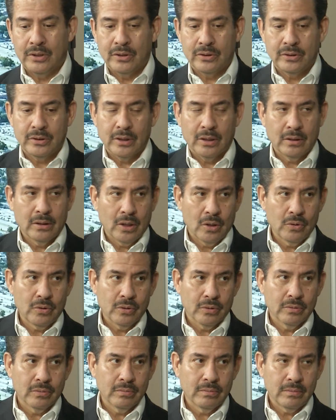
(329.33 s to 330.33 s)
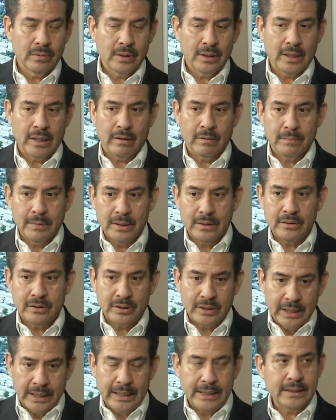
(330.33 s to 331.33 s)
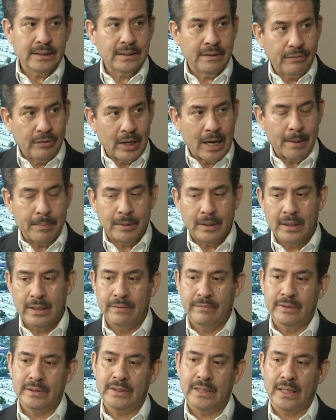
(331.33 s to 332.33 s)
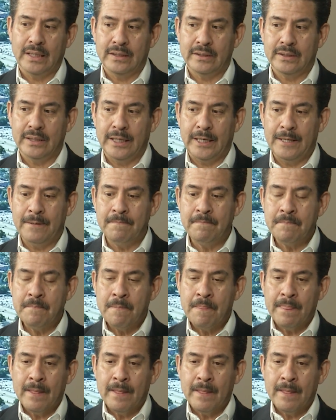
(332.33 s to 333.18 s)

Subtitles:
There's the local government, cities, if you happen to live inside a city.